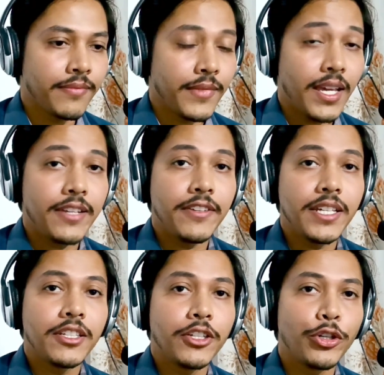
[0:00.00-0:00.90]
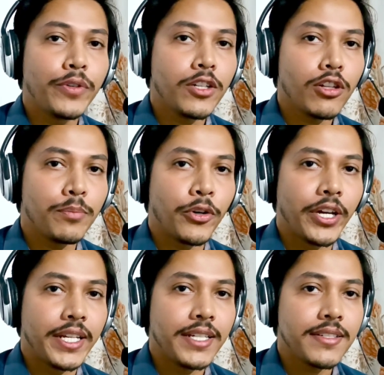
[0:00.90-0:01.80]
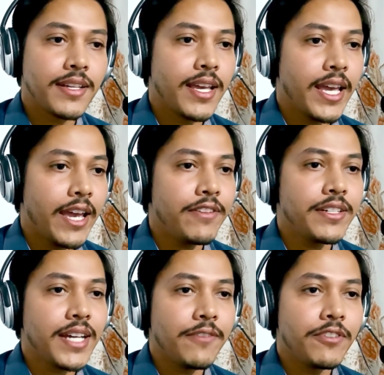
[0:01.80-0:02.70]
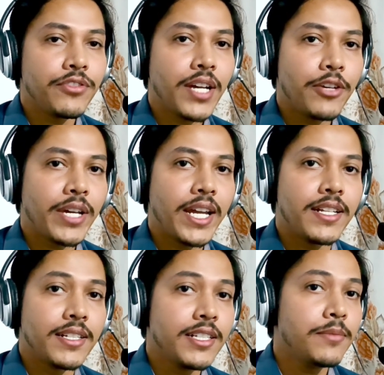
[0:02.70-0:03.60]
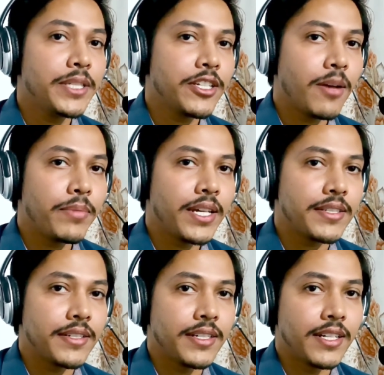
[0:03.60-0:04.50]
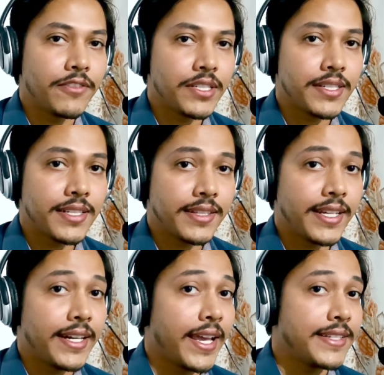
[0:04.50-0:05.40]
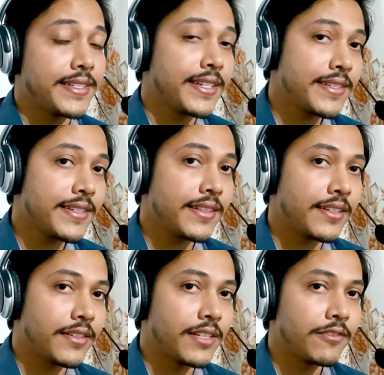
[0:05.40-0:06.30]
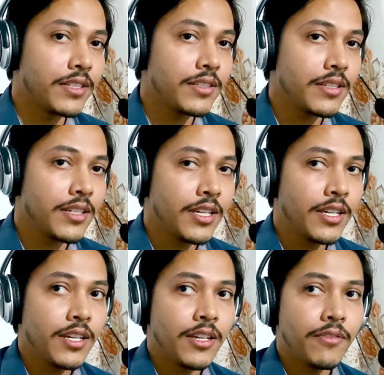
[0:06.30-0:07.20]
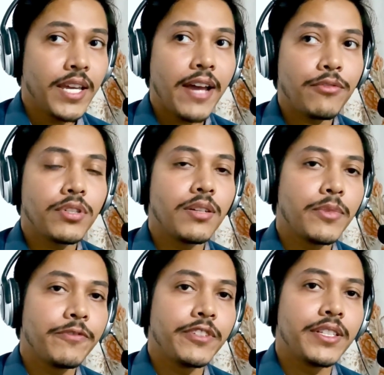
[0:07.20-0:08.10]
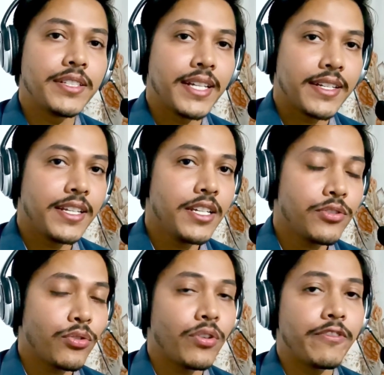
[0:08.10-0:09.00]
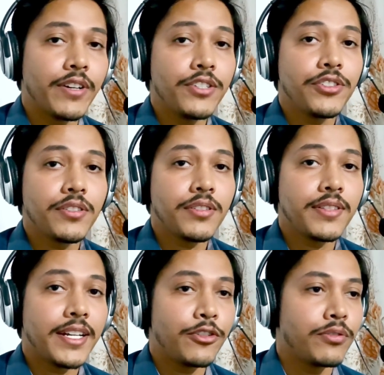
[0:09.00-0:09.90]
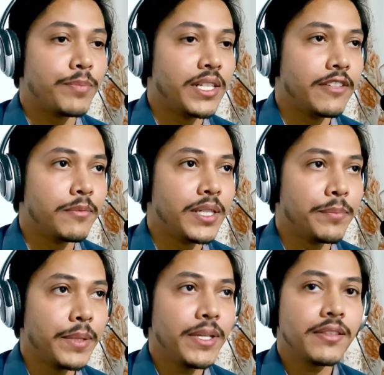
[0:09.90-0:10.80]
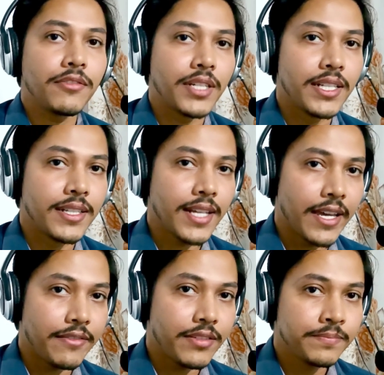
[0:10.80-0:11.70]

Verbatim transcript: Anyway, the overall point is, every time we try to add a little bit complexity in our scene that exists in the real world, we have to come up with the techniques or functions that could believably mimic the real life.